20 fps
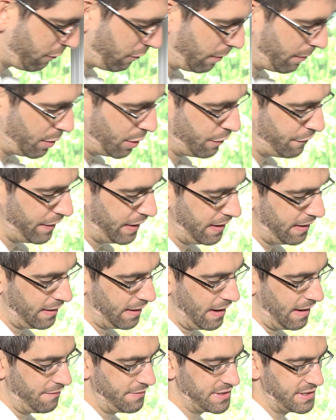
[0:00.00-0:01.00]
to remove
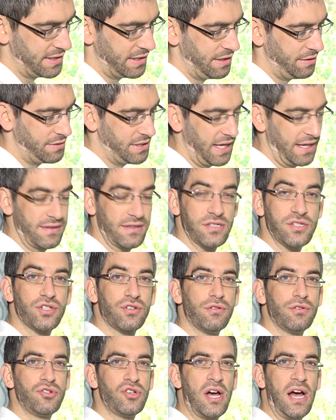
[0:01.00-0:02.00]
it, obviously you take the
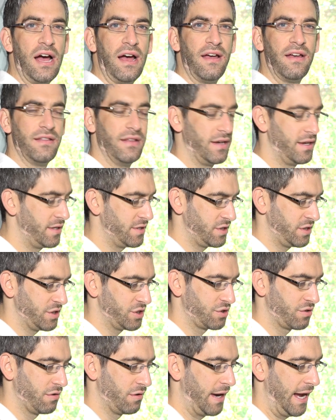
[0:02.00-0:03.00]
screw, dry, the, the
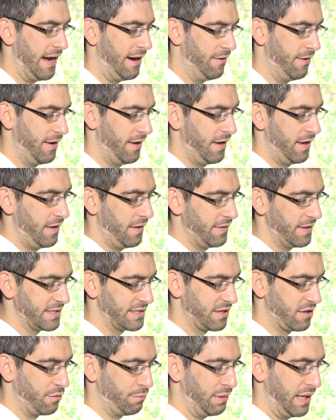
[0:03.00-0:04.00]
screw out.
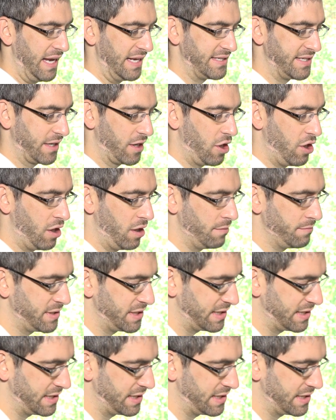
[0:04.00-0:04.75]
This little plastic arm